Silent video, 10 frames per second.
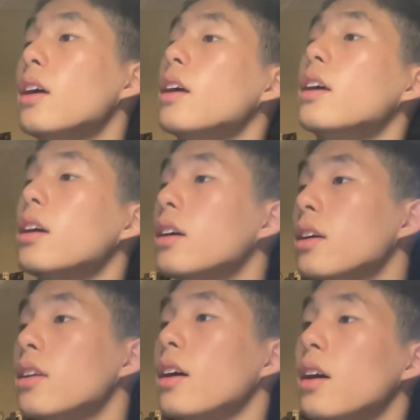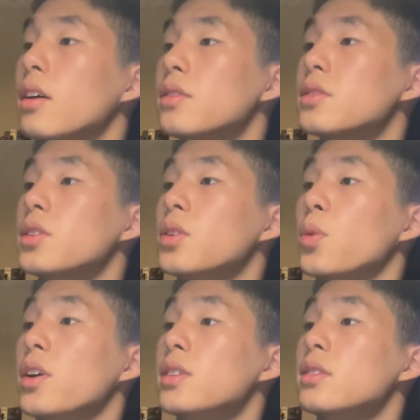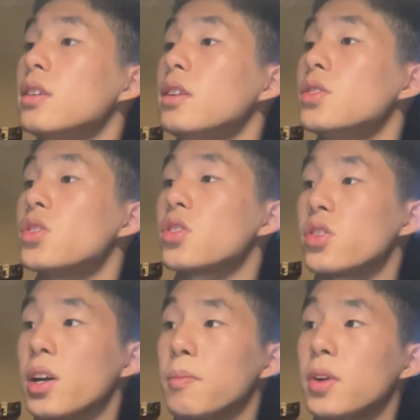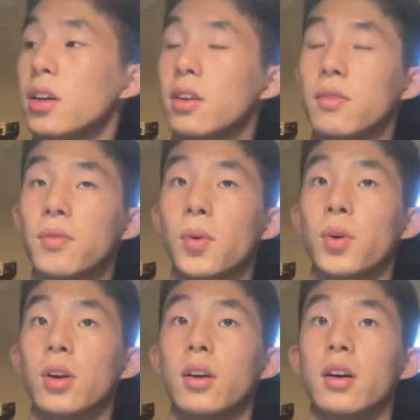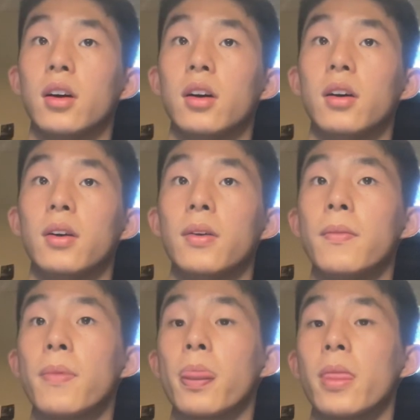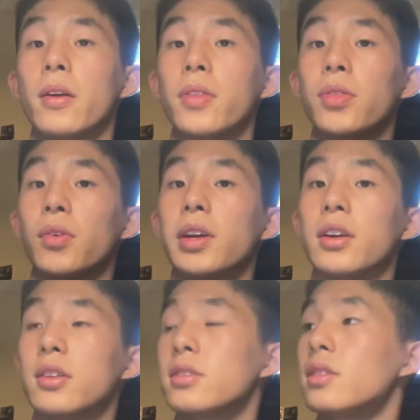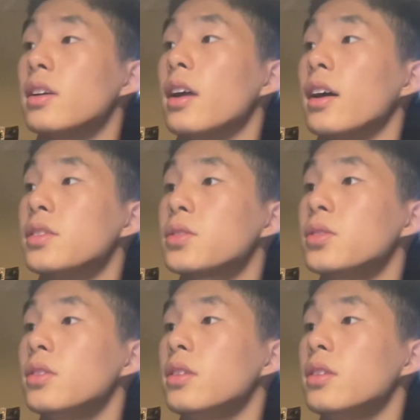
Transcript: And I also was the district champion for uh, three years in high school.